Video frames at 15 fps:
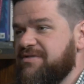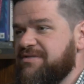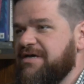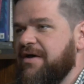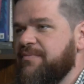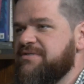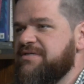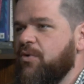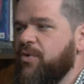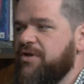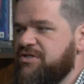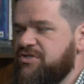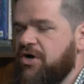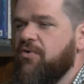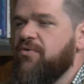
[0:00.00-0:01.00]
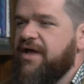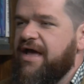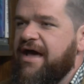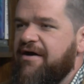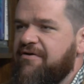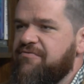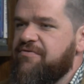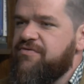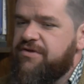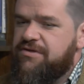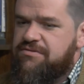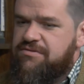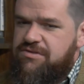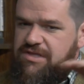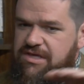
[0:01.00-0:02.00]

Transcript: it the time is that we don't have the